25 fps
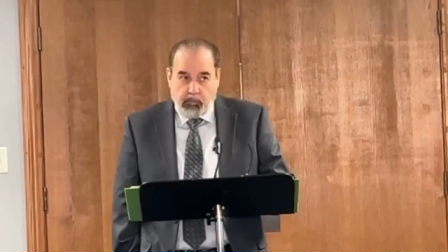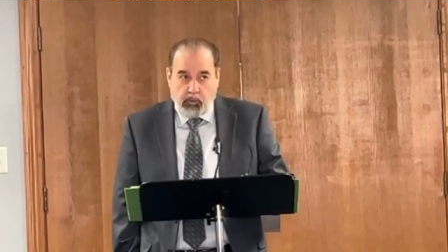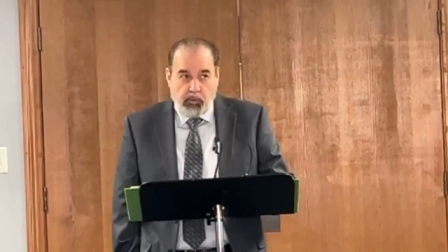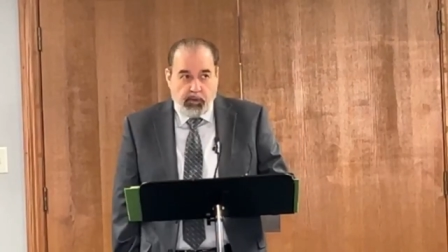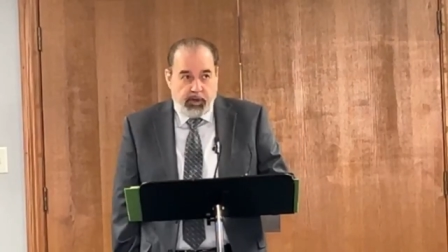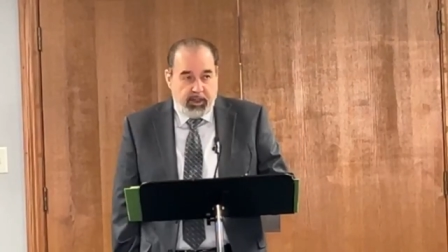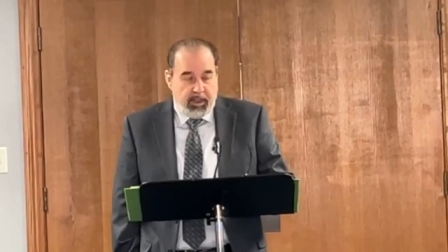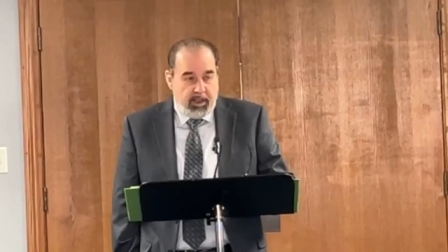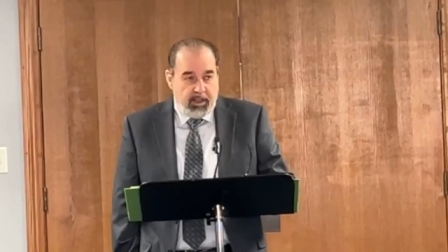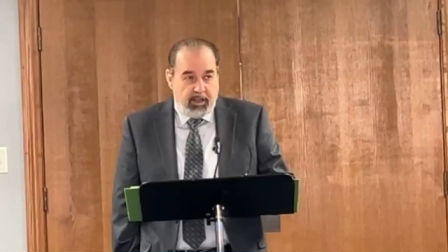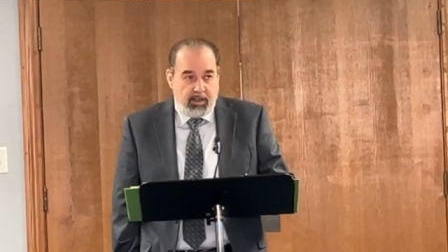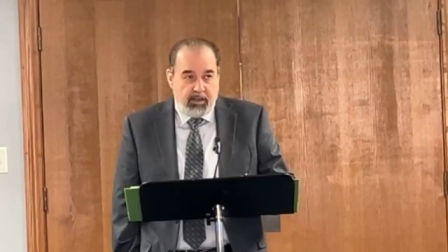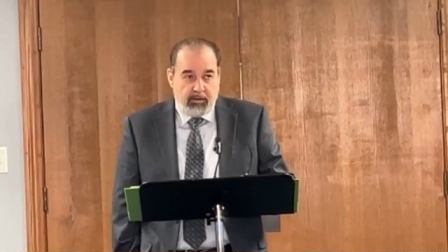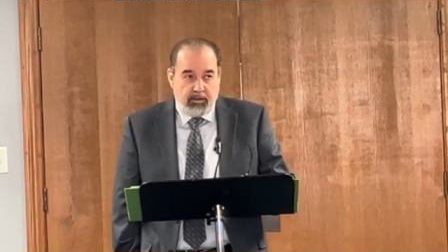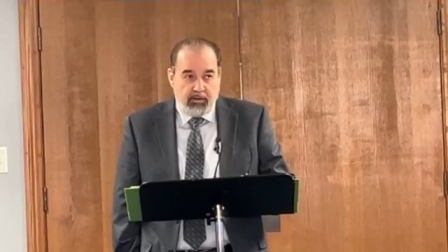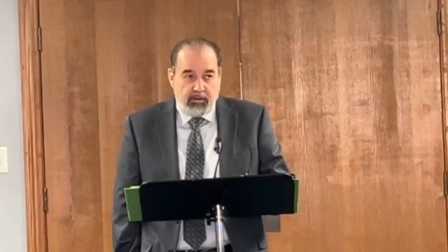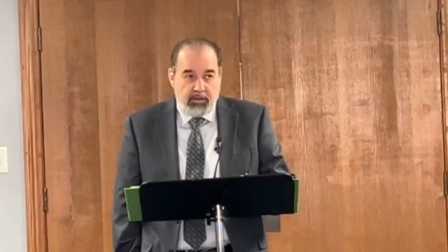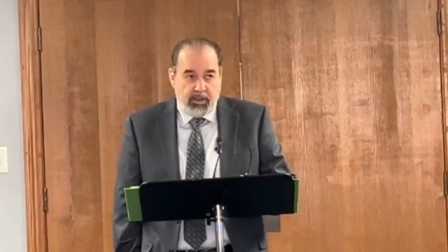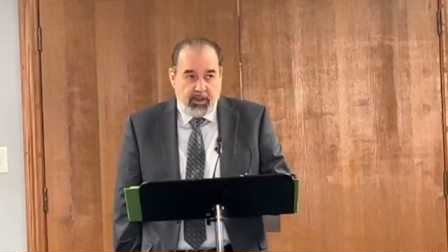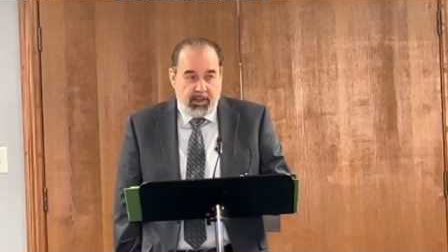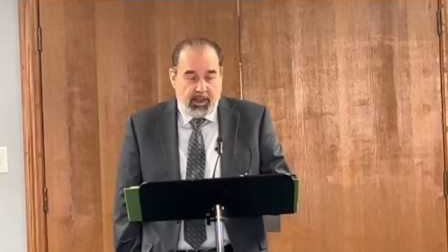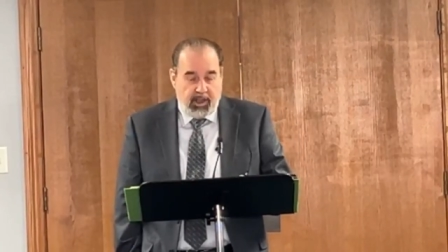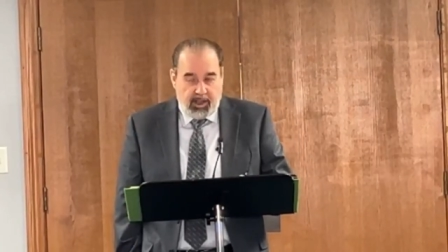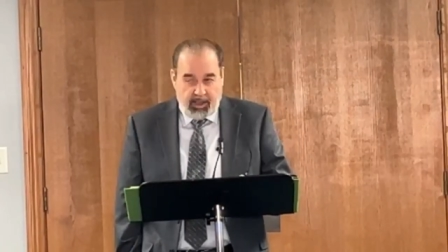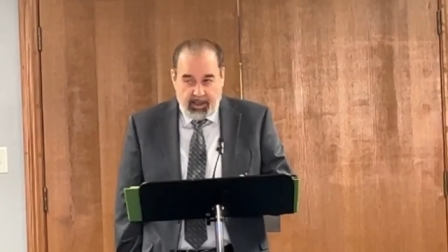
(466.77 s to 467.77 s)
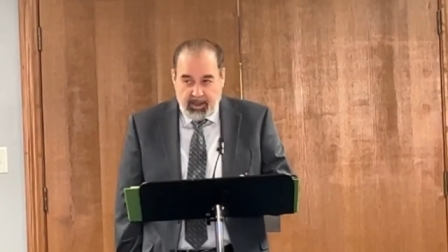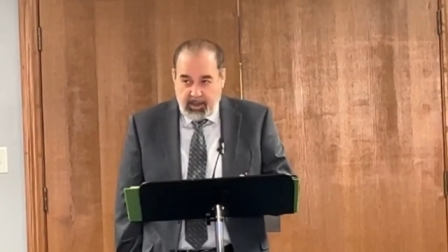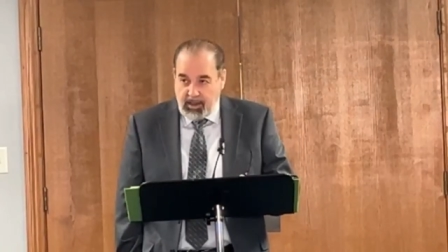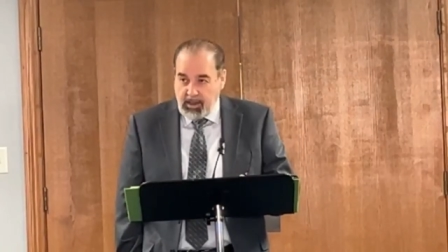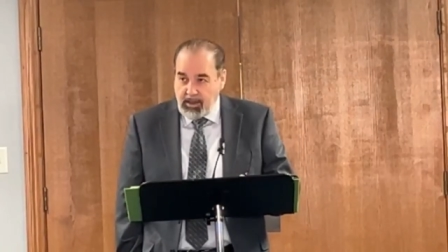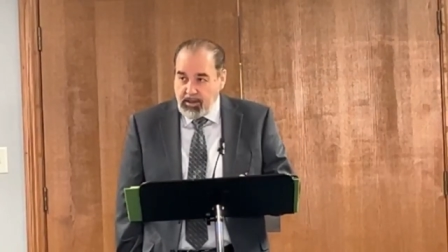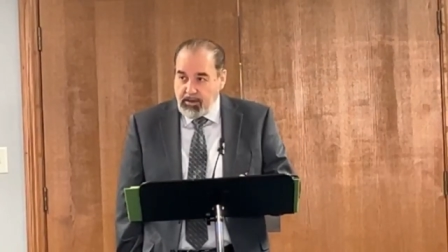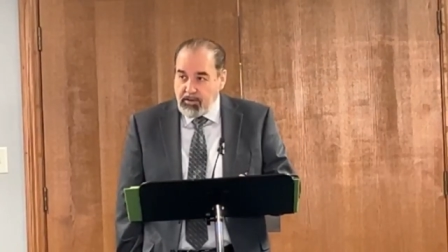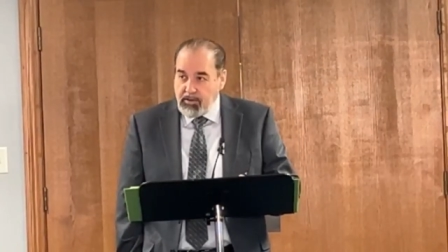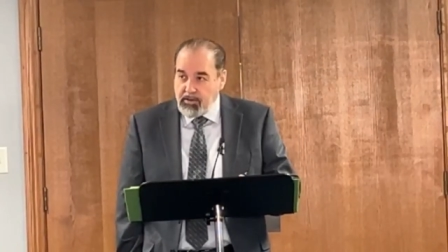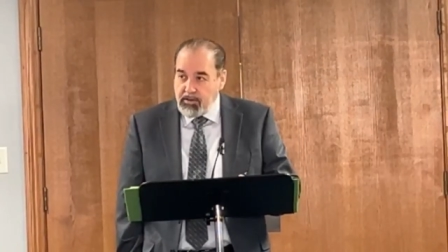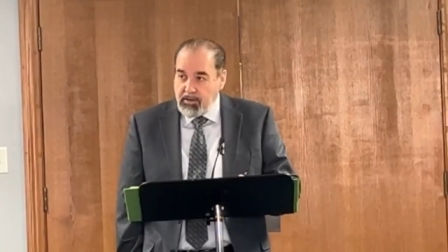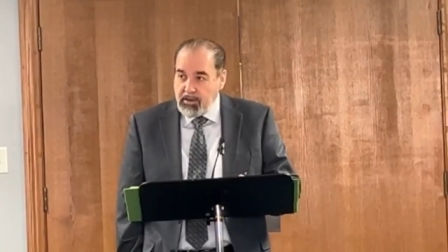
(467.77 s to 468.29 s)
for years and
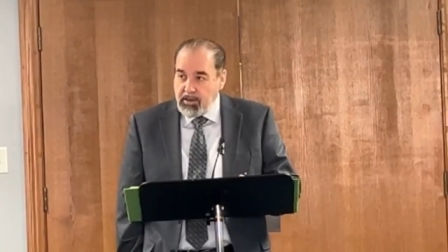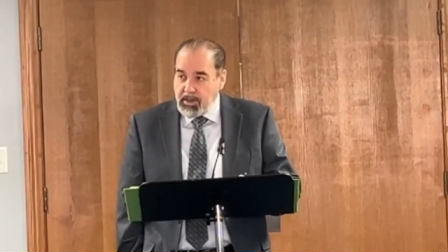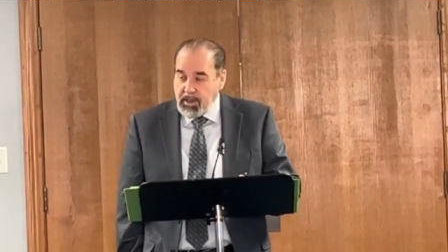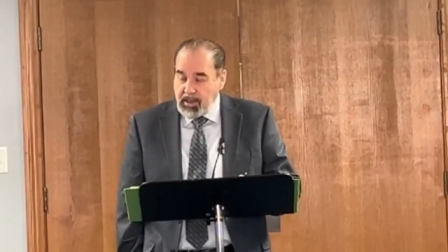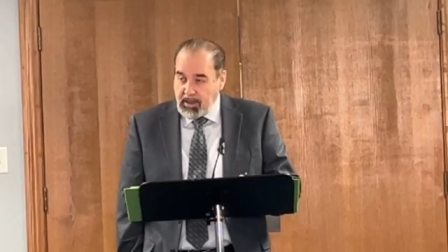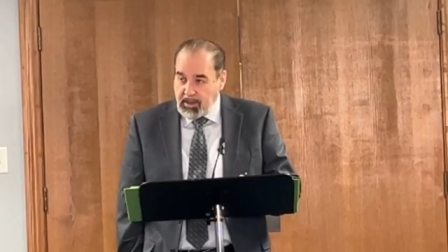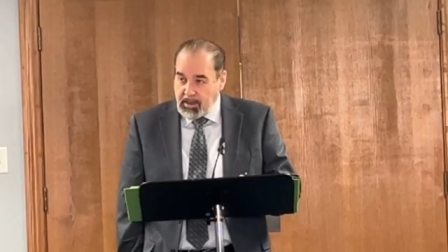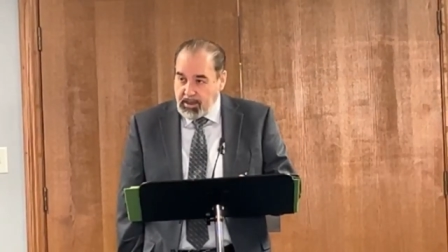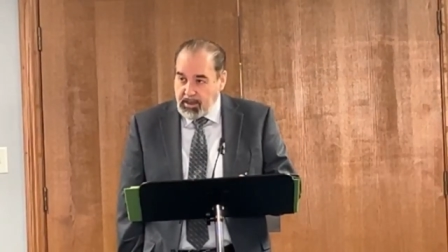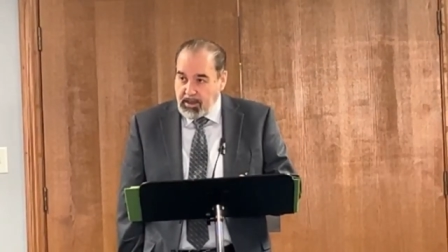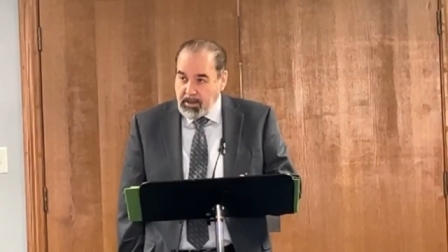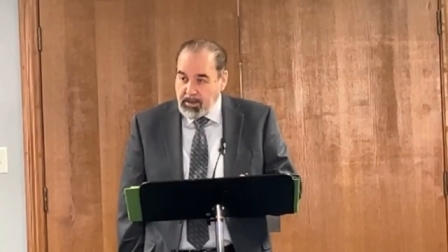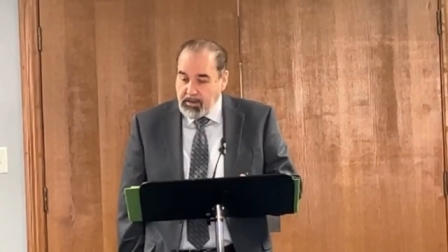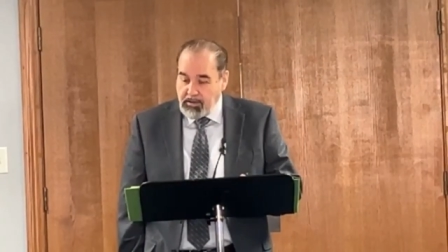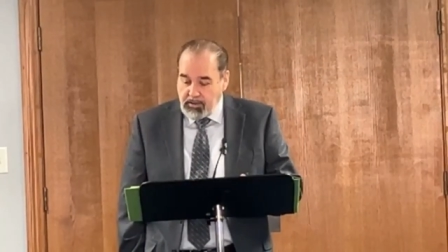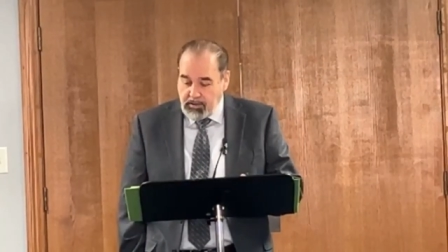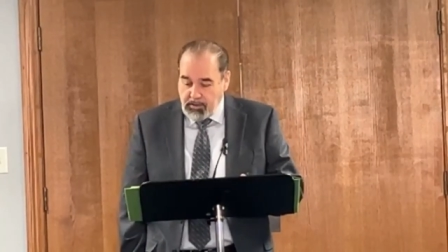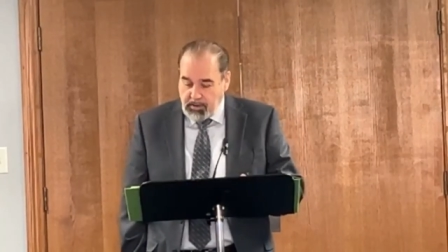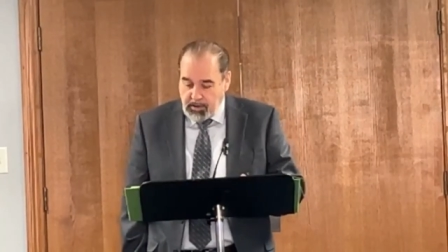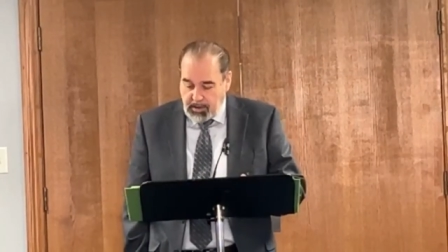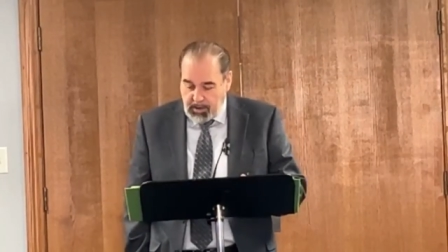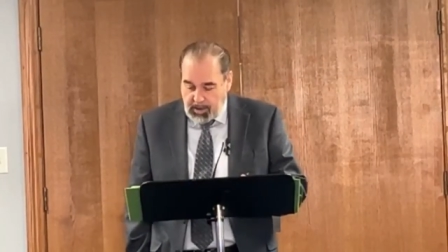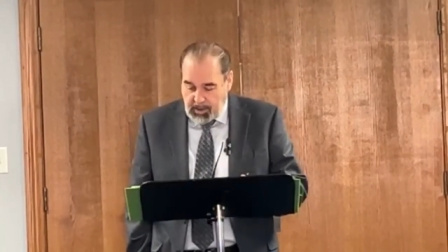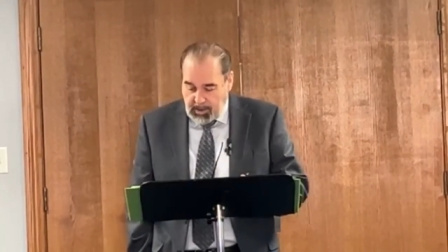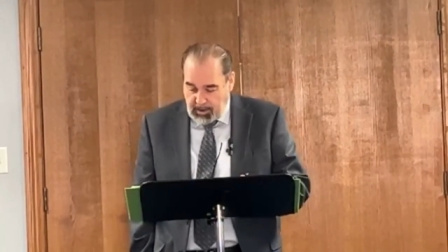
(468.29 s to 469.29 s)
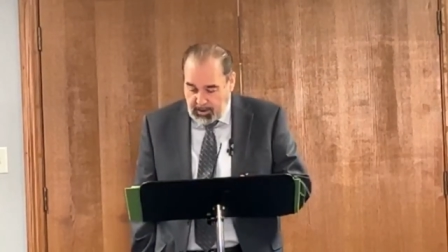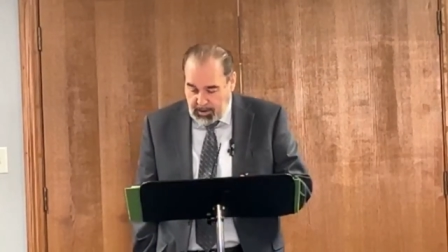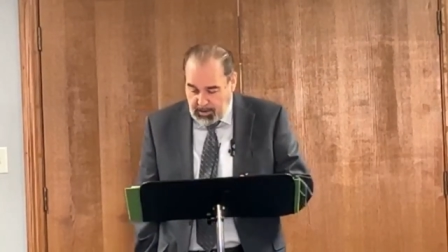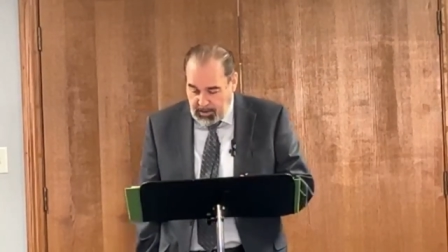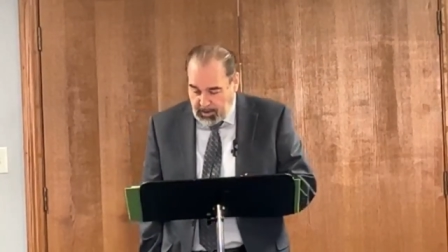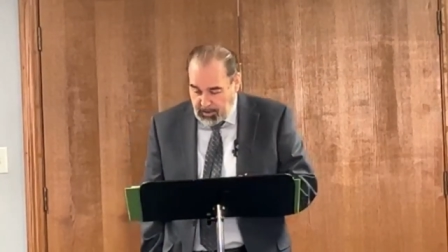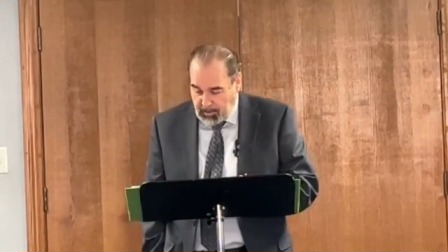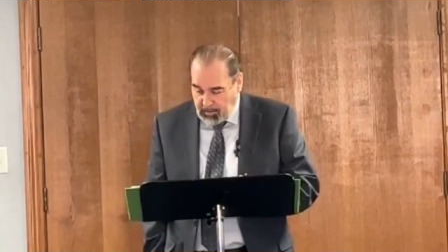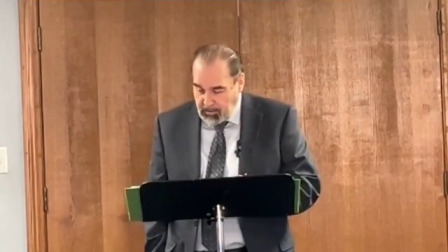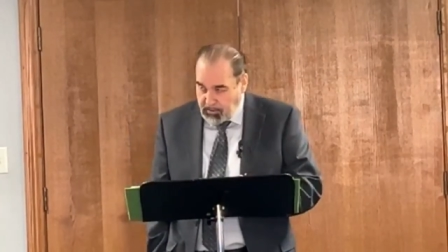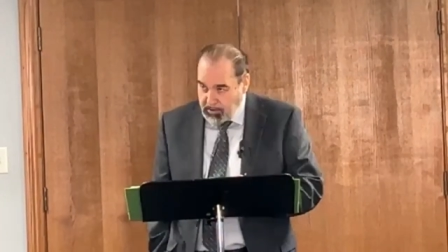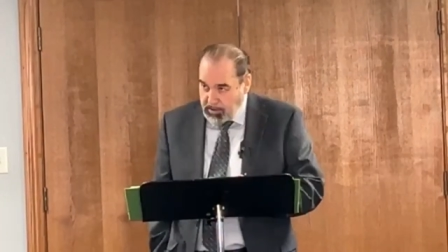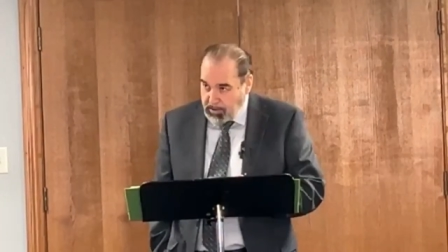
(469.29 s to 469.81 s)
years and years
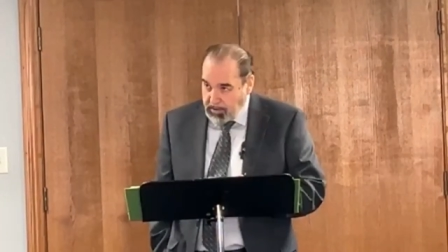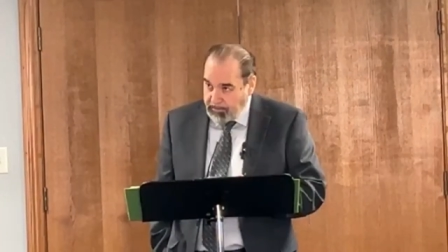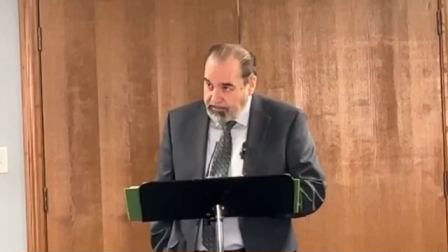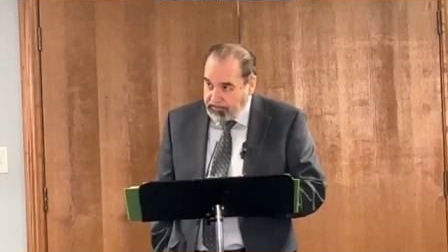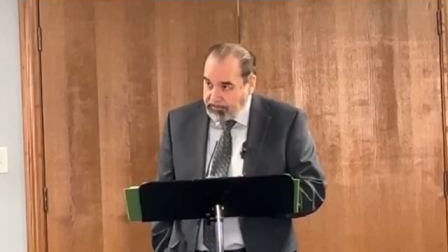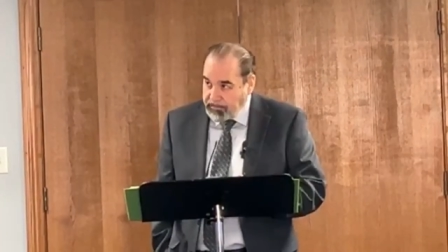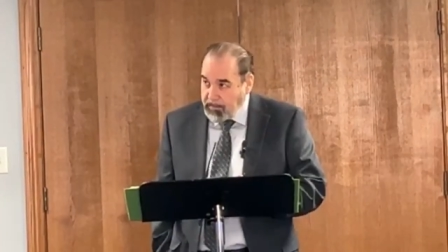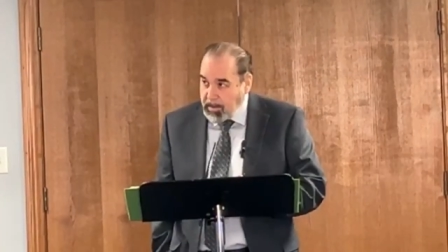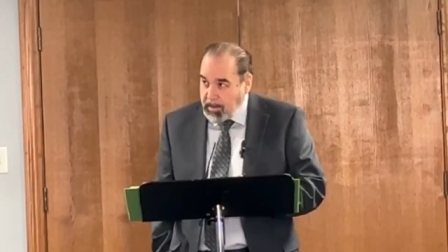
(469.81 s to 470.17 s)
and years